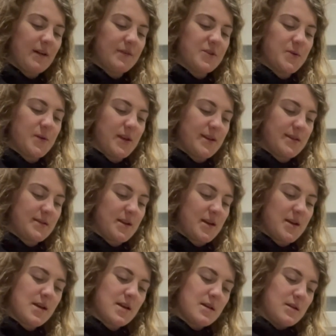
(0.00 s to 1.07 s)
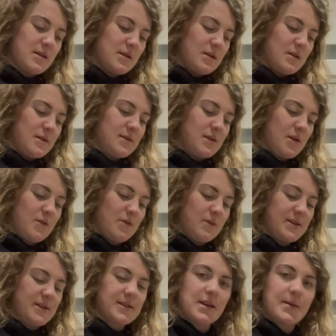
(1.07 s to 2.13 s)
have 2 of these today. So
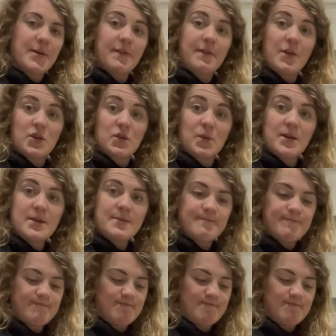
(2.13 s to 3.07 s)
this is going to be the first one.